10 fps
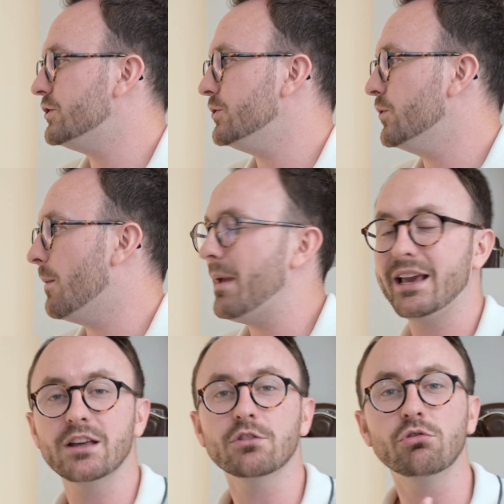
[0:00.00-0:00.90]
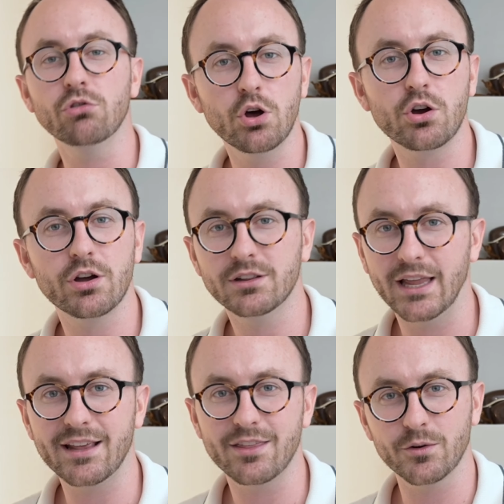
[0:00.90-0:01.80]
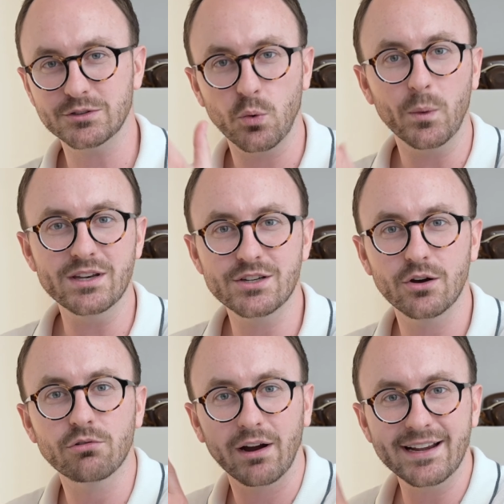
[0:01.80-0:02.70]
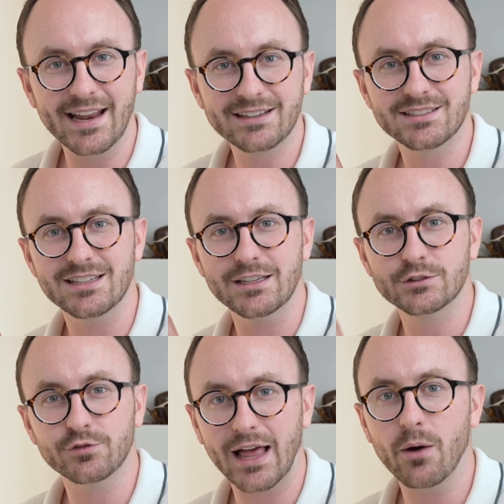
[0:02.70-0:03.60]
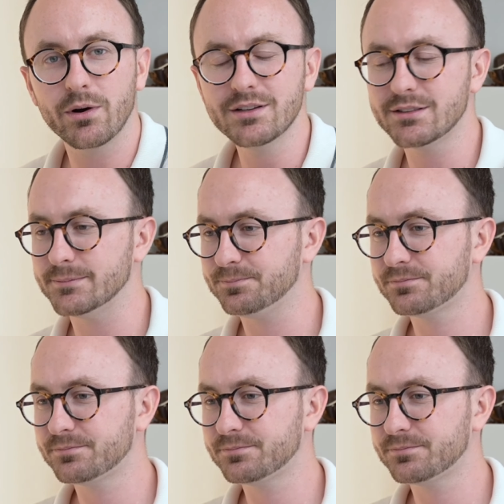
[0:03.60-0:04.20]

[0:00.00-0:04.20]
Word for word: to make it look like there is a window right next to these flowers.